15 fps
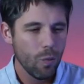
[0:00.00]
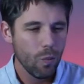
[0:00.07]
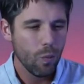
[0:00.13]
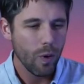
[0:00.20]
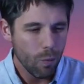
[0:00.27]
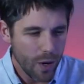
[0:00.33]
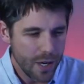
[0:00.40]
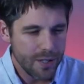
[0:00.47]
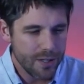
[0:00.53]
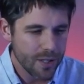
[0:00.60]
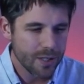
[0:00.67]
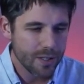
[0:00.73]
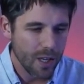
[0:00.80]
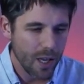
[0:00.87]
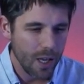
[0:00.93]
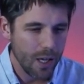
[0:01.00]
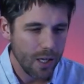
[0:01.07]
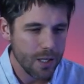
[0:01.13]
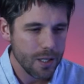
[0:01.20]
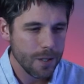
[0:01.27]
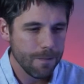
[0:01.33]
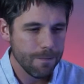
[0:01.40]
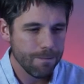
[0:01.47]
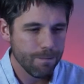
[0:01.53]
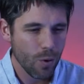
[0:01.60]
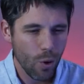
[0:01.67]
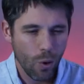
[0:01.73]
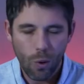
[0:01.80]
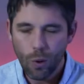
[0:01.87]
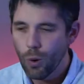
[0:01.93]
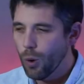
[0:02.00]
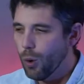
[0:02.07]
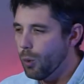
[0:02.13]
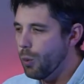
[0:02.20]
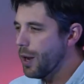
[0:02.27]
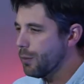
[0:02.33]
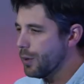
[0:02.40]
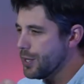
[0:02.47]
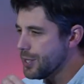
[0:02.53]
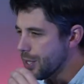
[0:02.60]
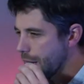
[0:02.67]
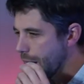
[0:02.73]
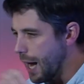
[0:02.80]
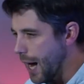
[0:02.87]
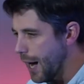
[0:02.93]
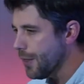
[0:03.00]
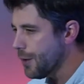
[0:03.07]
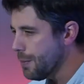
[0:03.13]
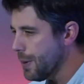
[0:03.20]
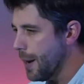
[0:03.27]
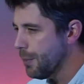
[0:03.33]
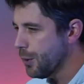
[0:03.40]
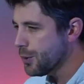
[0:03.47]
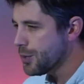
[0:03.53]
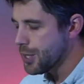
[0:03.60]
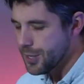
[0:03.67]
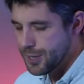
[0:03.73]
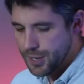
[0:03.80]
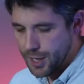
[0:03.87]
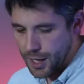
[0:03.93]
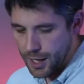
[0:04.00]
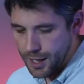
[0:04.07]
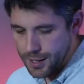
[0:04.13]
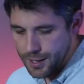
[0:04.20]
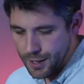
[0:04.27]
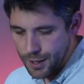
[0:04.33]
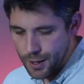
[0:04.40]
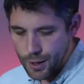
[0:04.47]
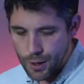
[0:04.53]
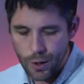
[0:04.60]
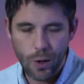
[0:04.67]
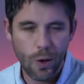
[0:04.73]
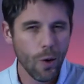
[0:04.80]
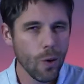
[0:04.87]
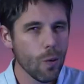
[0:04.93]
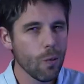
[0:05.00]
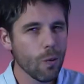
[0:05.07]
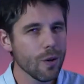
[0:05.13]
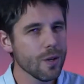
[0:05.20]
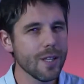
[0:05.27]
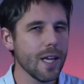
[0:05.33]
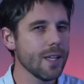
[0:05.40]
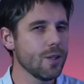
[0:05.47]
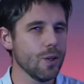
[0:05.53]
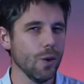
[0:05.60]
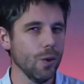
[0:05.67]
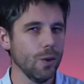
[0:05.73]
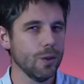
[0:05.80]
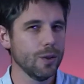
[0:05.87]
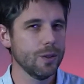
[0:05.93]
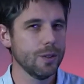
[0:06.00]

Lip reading: When we succeed, or when we see other people succeed, what does that do?